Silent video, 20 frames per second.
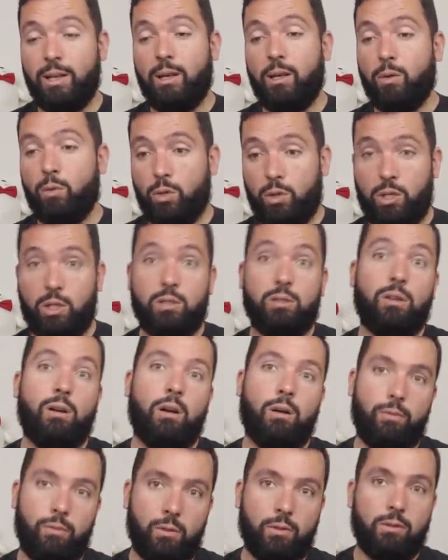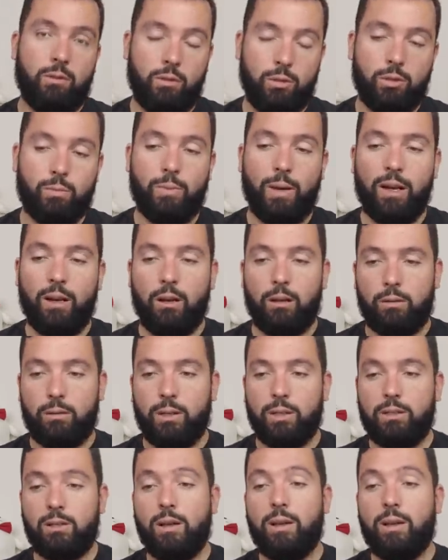which is obviously used by logrus,